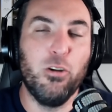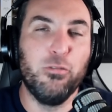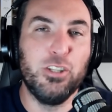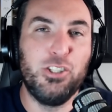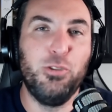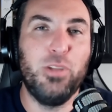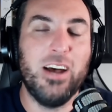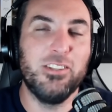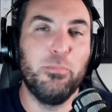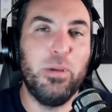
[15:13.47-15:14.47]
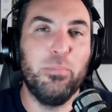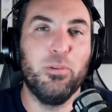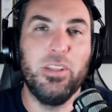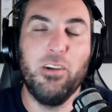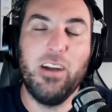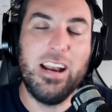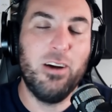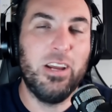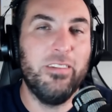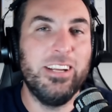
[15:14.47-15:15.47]
over 2,000 people in there right now
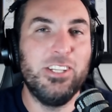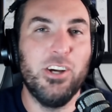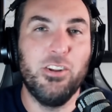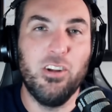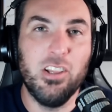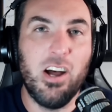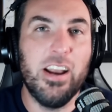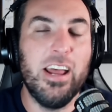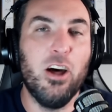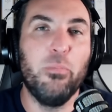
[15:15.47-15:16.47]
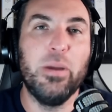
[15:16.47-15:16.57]
giving each other a lot of help.